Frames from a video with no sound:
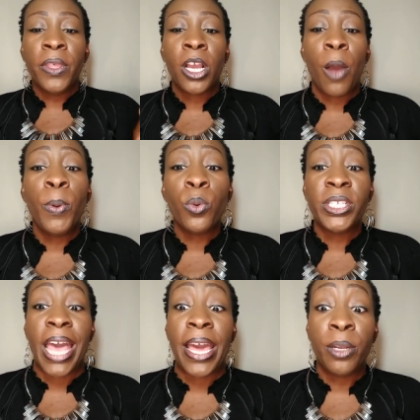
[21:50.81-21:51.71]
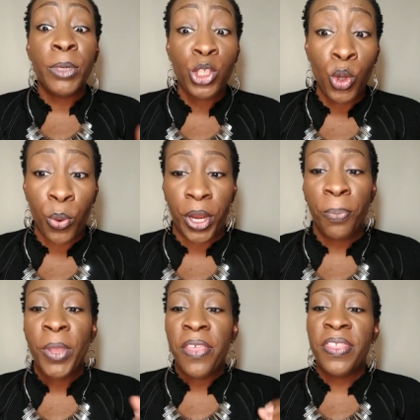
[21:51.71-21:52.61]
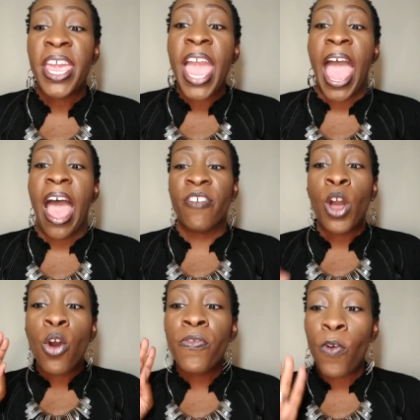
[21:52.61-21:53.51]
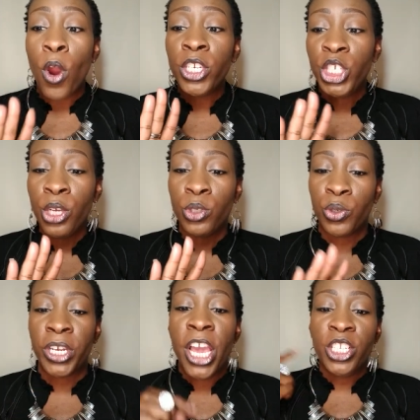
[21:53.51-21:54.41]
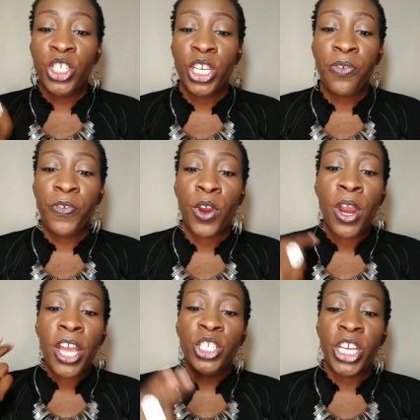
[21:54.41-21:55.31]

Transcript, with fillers: The couple reside in Missouri. They have four children Jennifer,